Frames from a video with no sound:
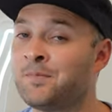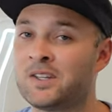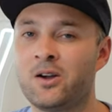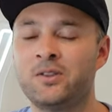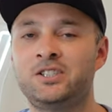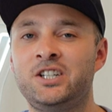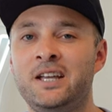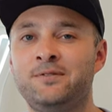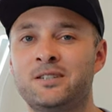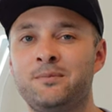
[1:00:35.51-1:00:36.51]
Go the
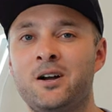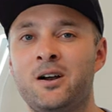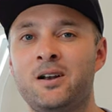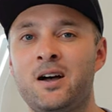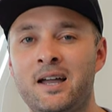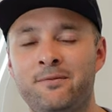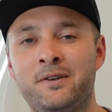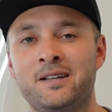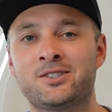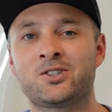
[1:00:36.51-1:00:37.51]
Chiefs tomorrow night.
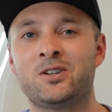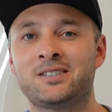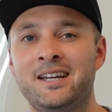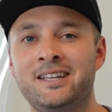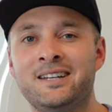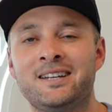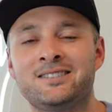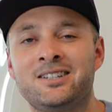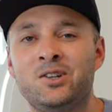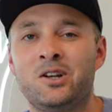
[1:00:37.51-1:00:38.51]
Fingers crossed they can
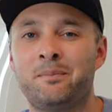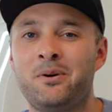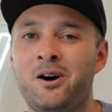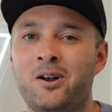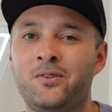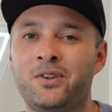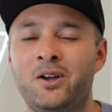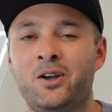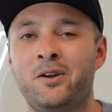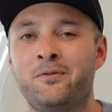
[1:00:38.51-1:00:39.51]
continue to pile on the
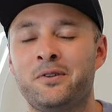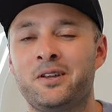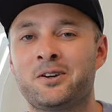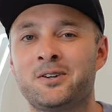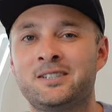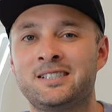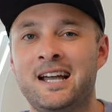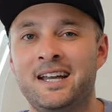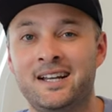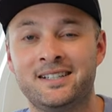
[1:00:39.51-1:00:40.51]
hurt for the
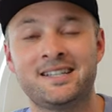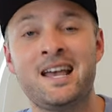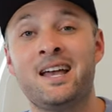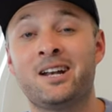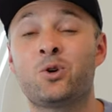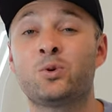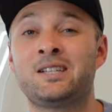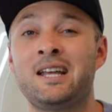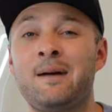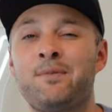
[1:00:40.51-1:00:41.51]
Crusaders. And of course,
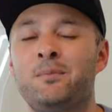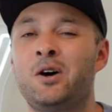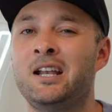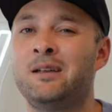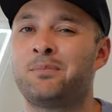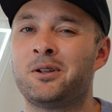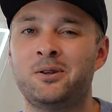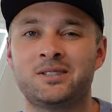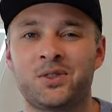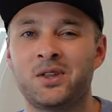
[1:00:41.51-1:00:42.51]
get up the mighty
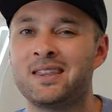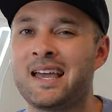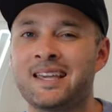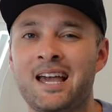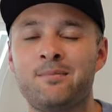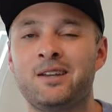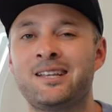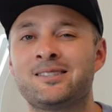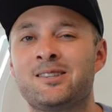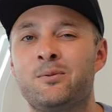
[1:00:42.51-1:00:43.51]
Blues. I think that game
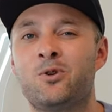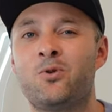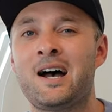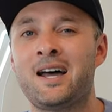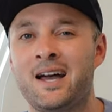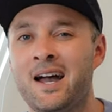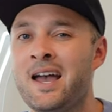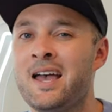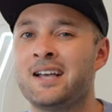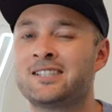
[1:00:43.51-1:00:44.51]
against the Moana
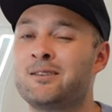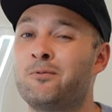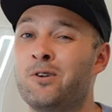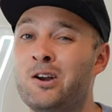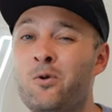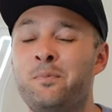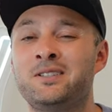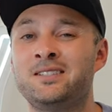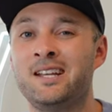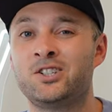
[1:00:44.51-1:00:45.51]
has the real
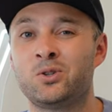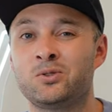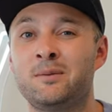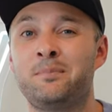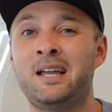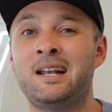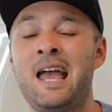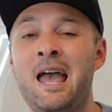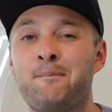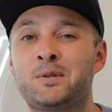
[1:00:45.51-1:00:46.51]
potential to be an
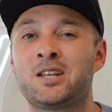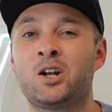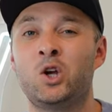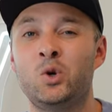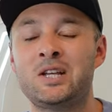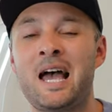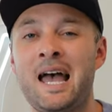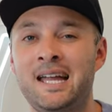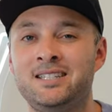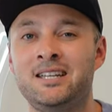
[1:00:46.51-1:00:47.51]
absolute
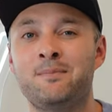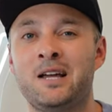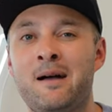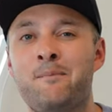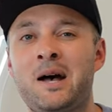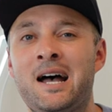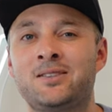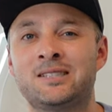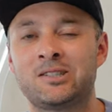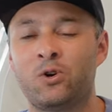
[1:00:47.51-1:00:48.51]
80 minute
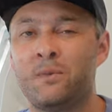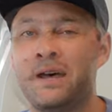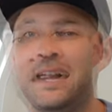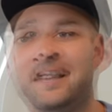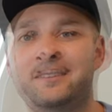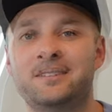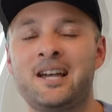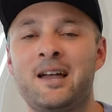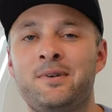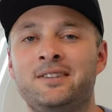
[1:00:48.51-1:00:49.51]
barnstormer
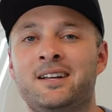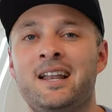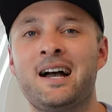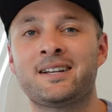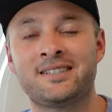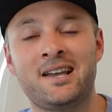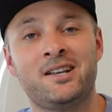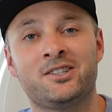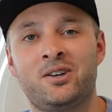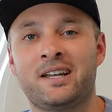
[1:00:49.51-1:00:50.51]
Entertainment Deluxe.
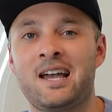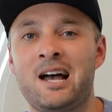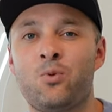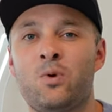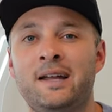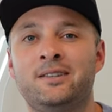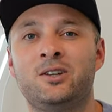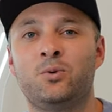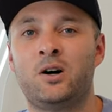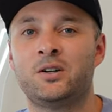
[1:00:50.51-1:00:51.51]
So I can't wait
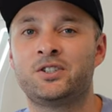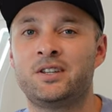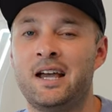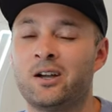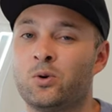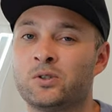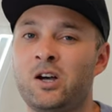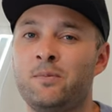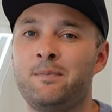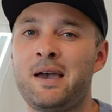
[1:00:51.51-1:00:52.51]
to watch that, of course.
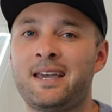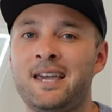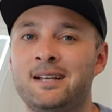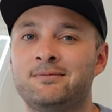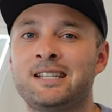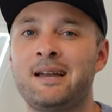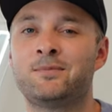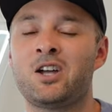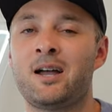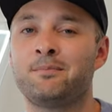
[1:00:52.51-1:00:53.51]
I'll be back here, same
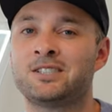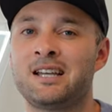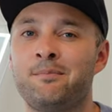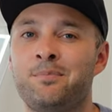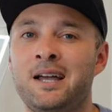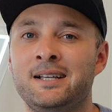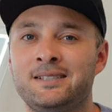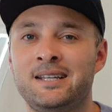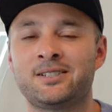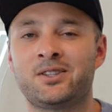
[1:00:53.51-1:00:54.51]
time, same
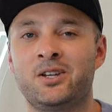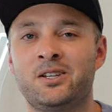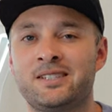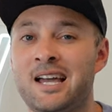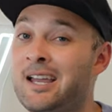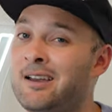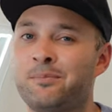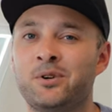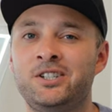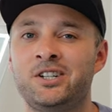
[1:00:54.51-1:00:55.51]
place next Thursday.
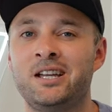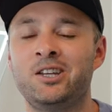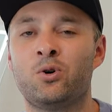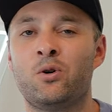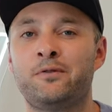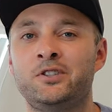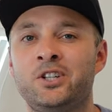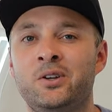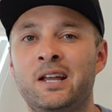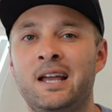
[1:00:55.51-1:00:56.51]
Appreciate you all for
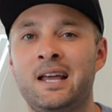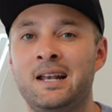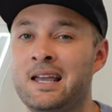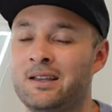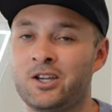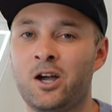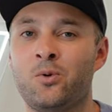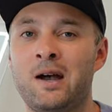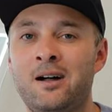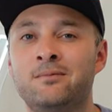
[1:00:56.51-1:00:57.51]
tuning in. Go
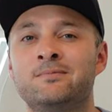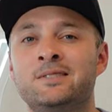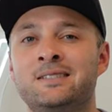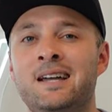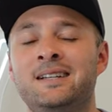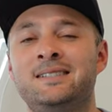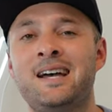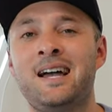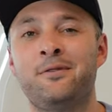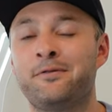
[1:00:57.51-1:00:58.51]
well, stay
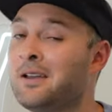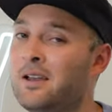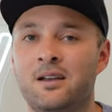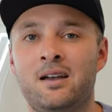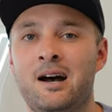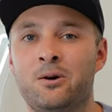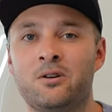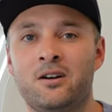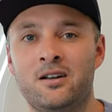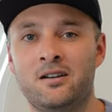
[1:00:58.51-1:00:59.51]
safe, how
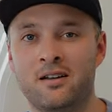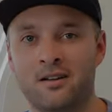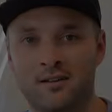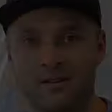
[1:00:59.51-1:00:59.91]
good.